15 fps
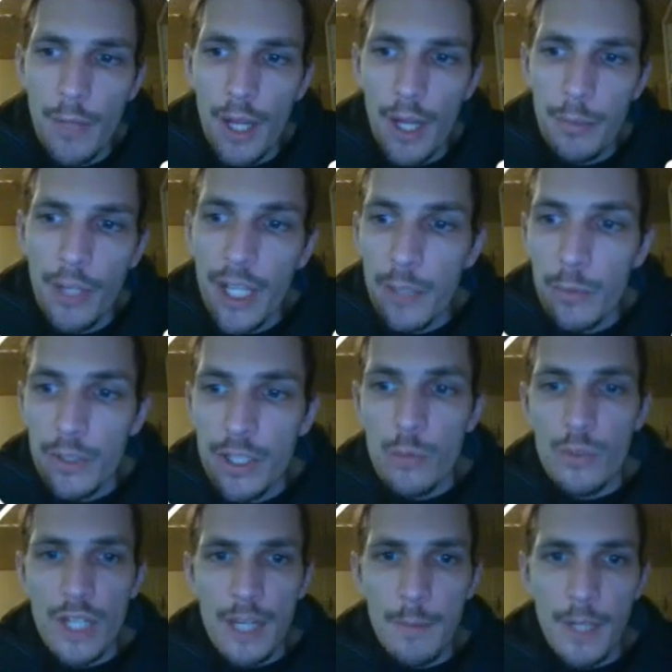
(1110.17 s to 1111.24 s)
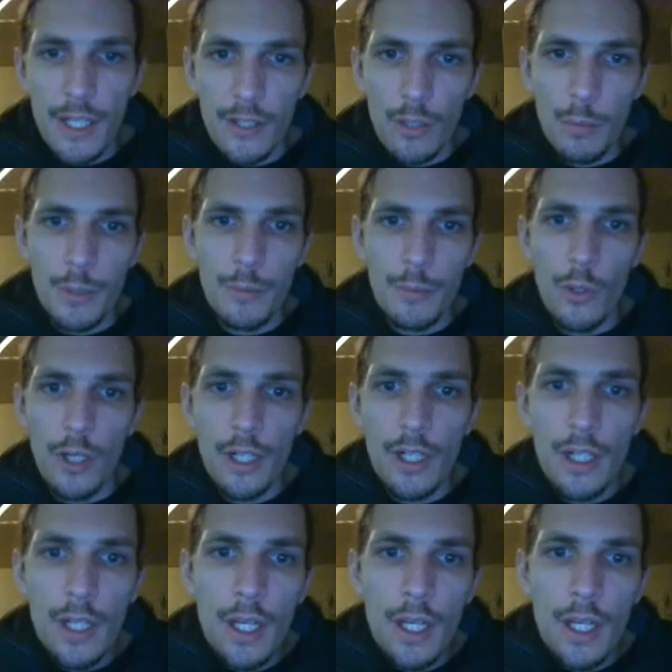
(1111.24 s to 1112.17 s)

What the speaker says: I played with Udemy a little bit more.